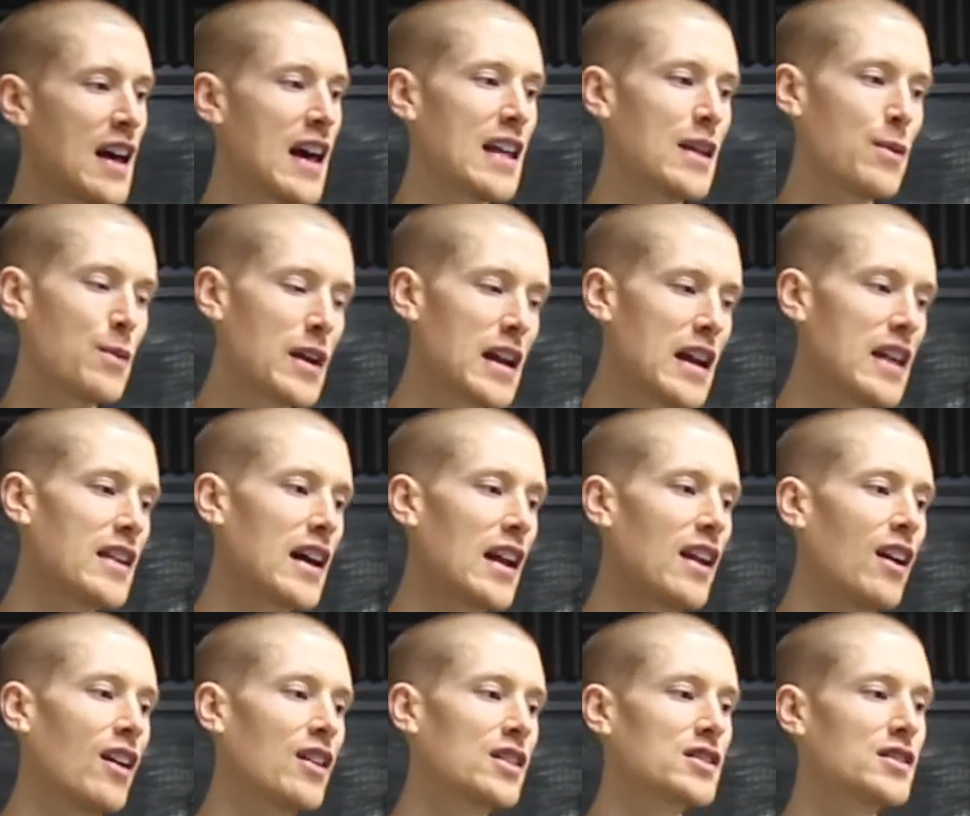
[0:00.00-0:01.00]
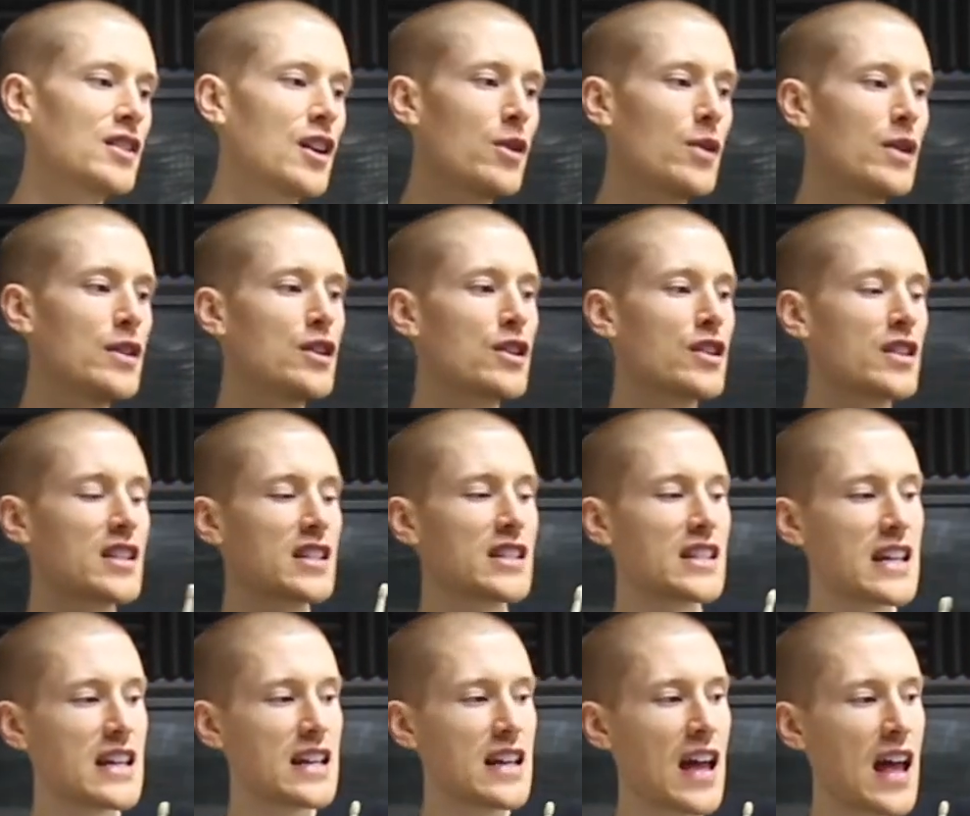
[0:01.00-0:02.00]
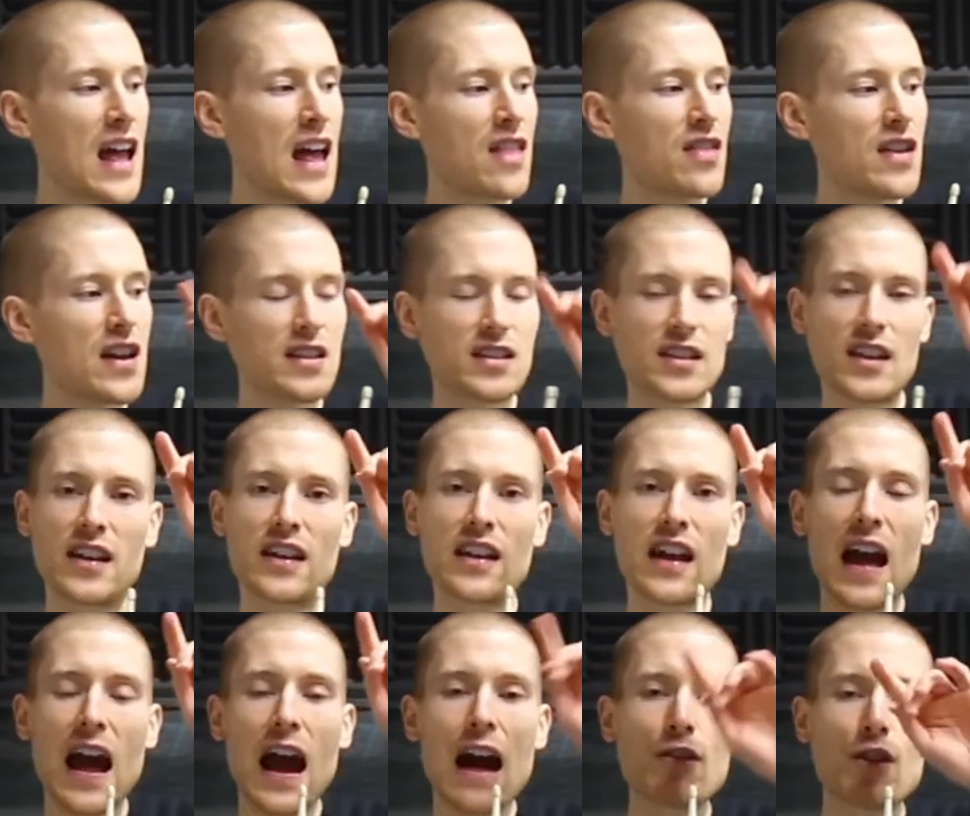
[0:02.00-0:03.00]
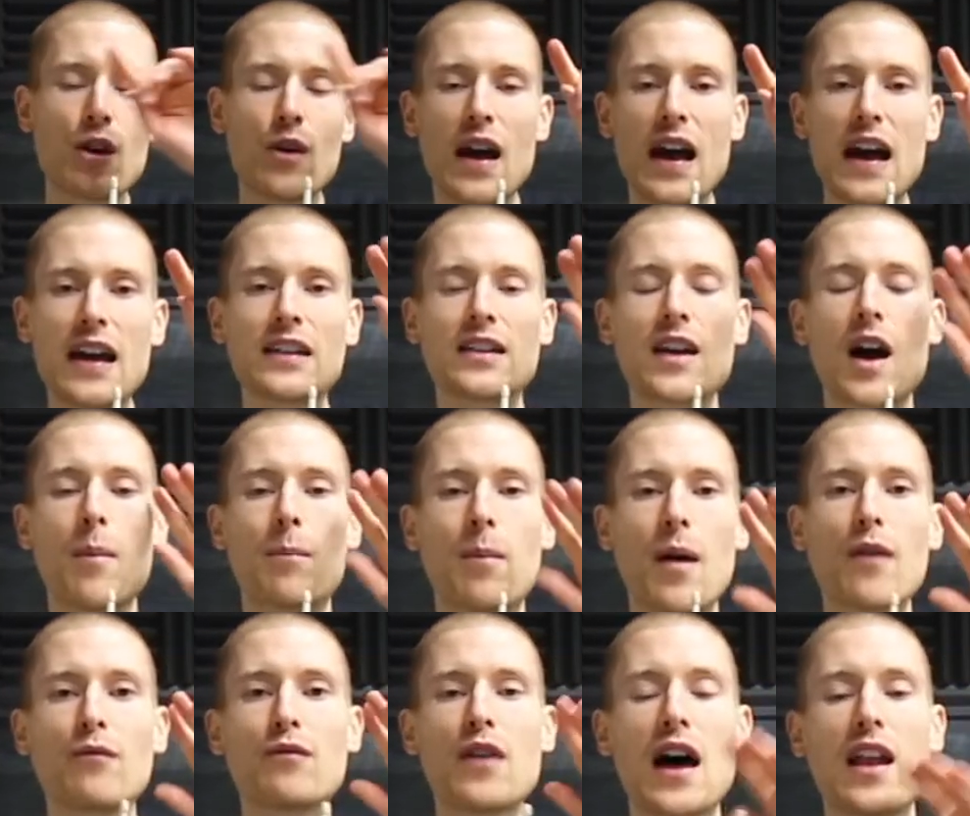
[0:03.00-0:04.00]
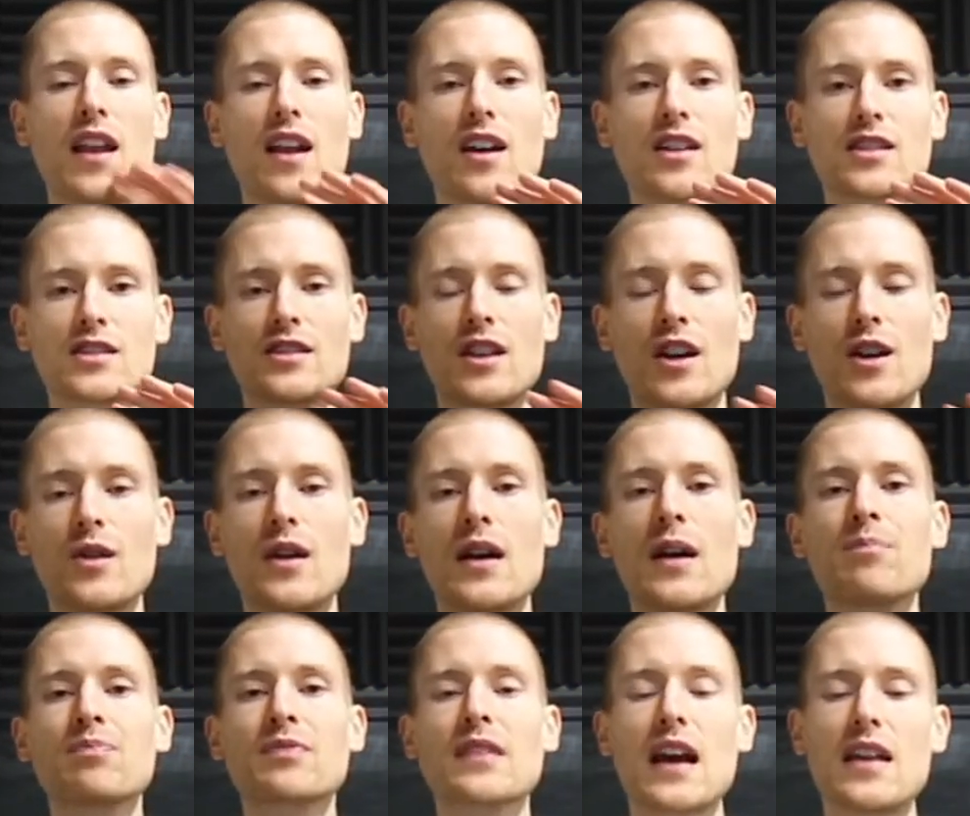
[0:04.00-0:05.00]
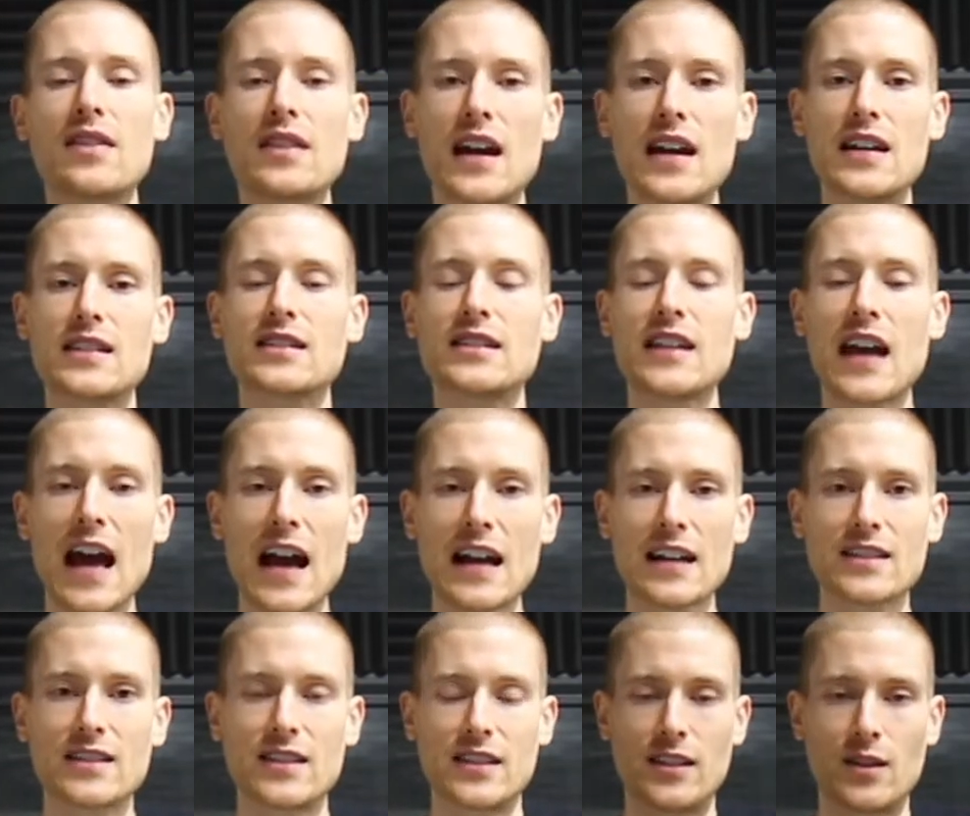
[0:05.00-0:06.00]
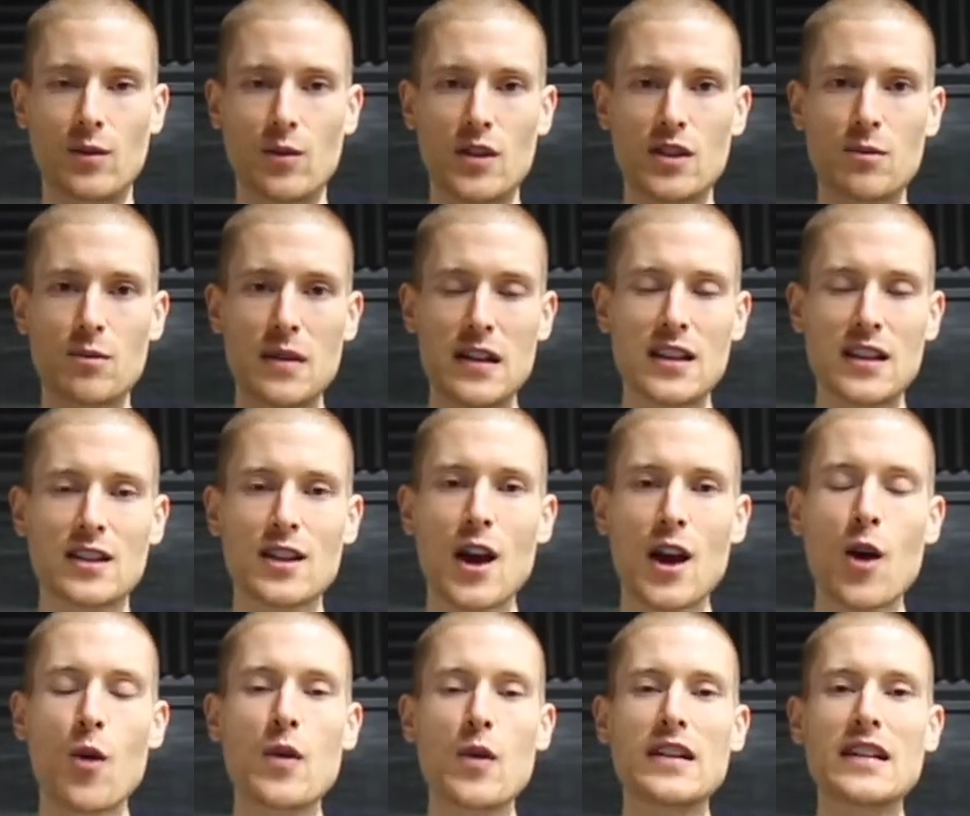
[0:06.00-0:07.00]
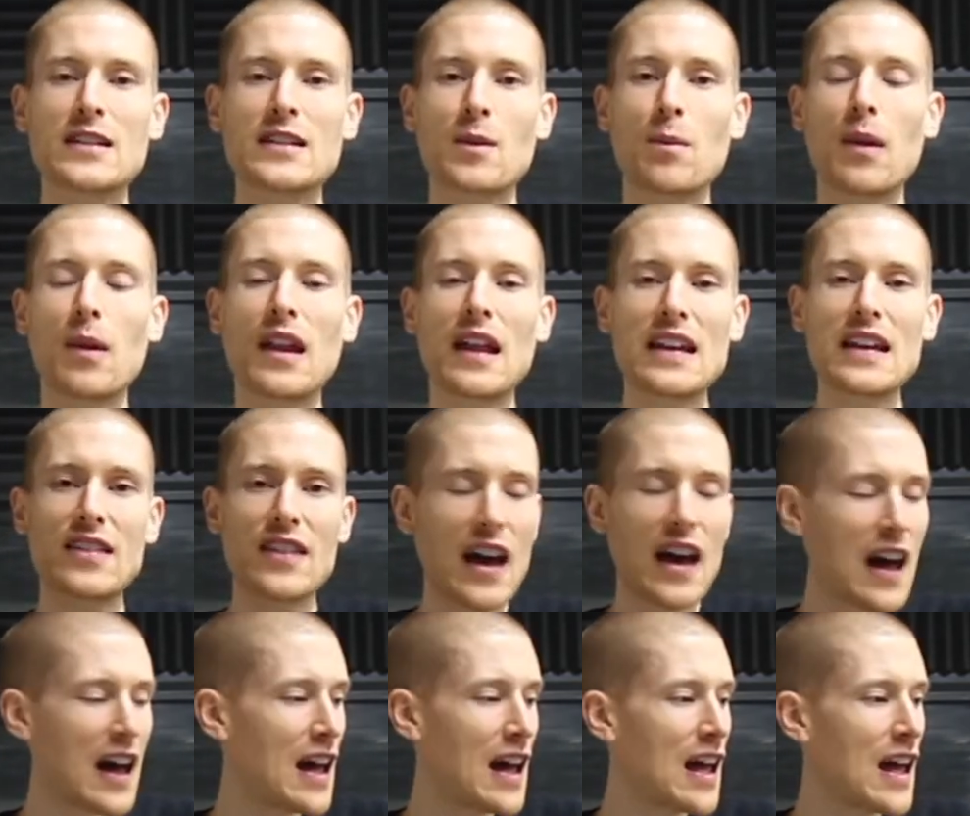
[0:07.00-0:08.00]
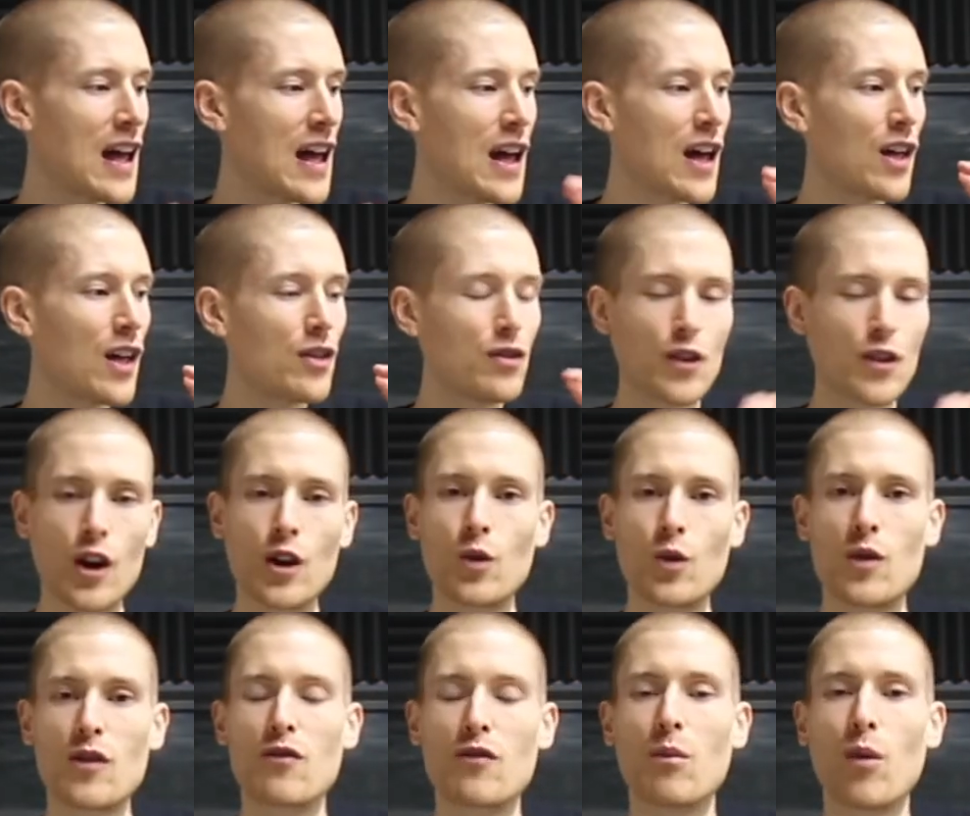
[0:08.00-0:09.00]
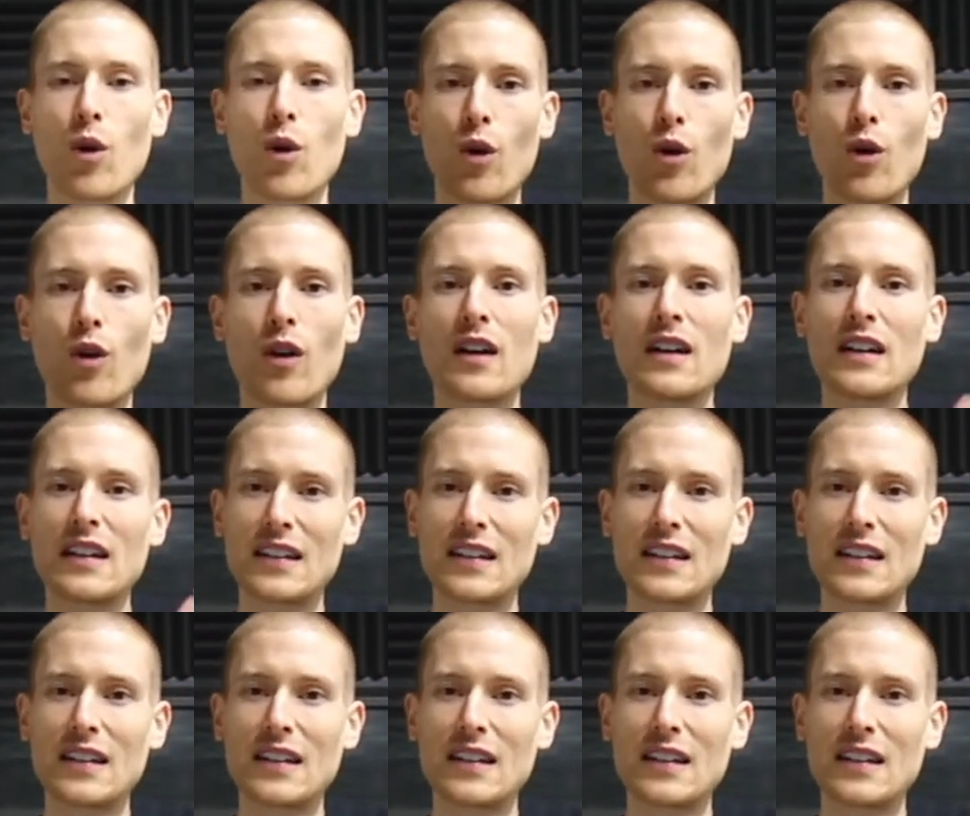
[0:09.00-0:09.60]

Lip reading: And we hit that last note, and you can see there's a arrowhead above that last note, and that is an accent, which means we need to play that note with more,